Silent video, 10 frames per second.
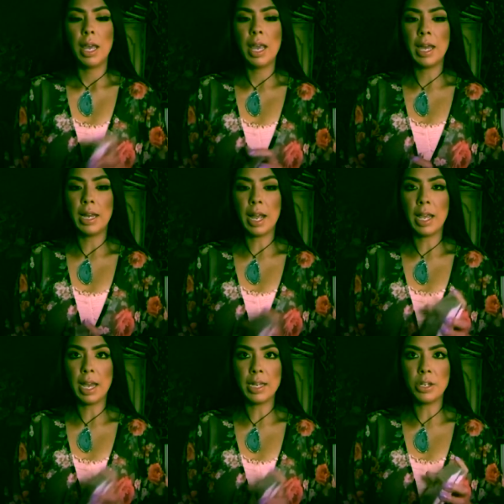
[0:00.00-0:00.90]
and
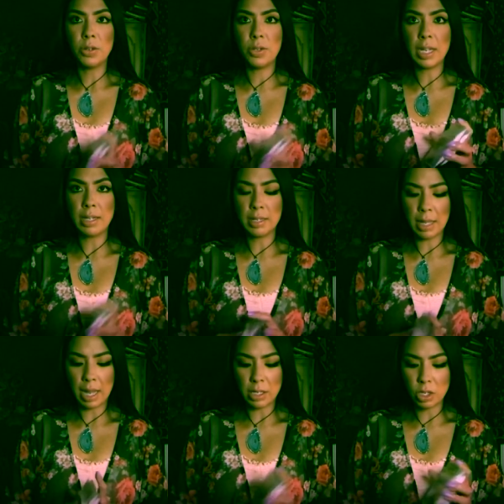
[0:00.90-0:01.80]
I, I do sense
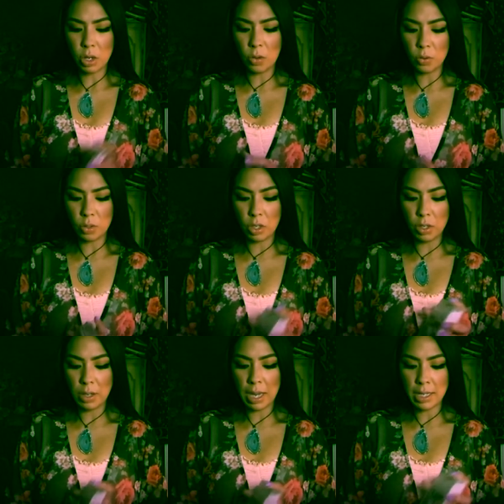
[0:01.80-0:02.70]
that. So
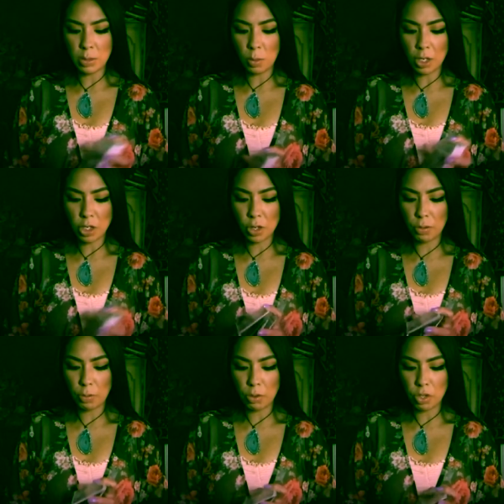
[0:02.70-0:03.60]
you guys watch your
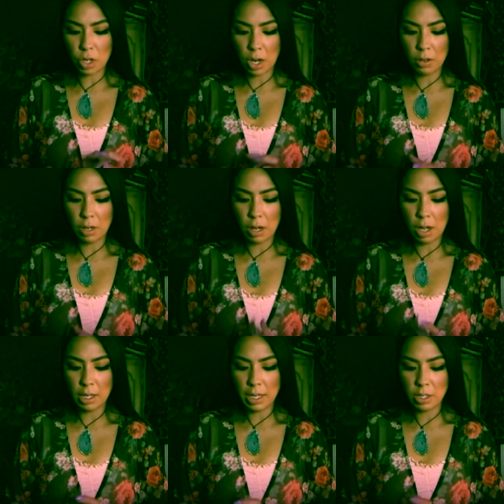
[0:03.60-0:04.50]
throat chakra,
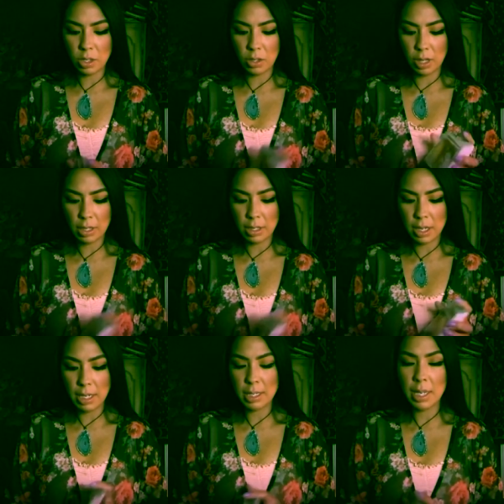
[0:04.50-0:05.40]
August
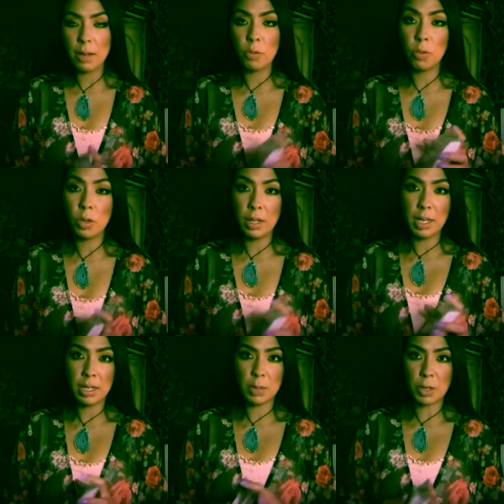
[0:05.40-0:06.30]
2018.
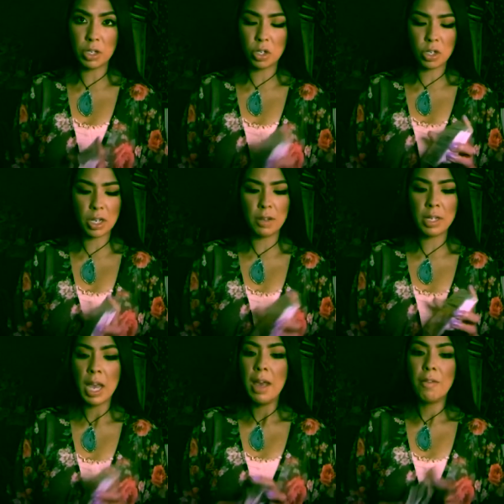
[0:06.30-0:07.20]
Really express yourselves.